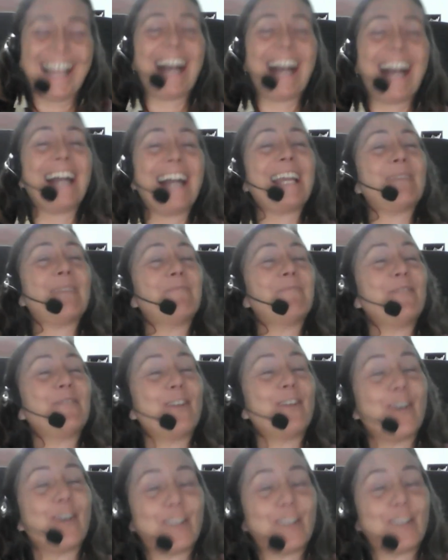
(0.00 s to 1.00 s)
I am
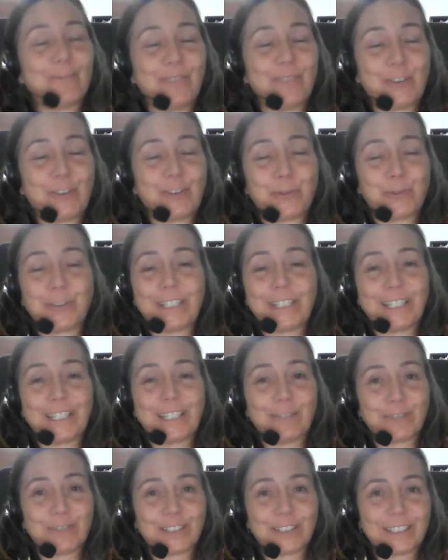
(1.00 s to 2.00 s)
not visually
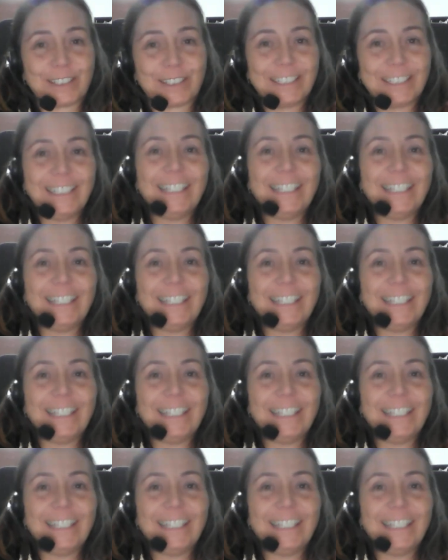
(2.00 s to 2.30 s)
gifted.